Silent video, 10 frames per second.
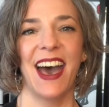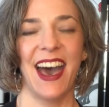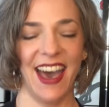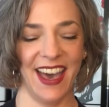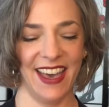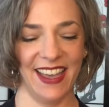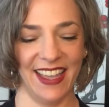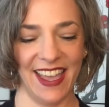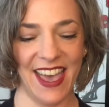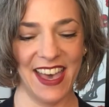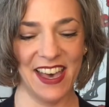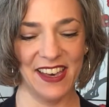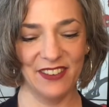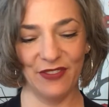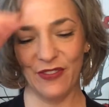I
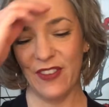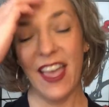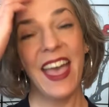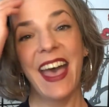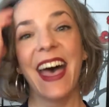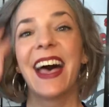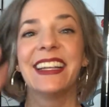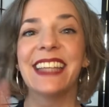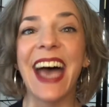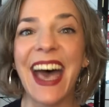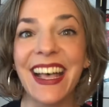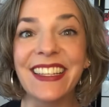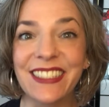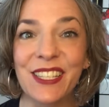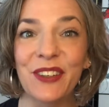have a
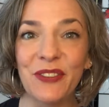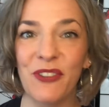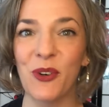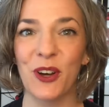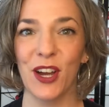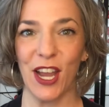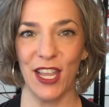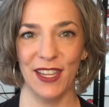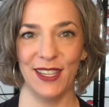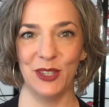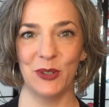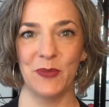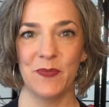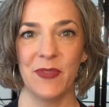task for you.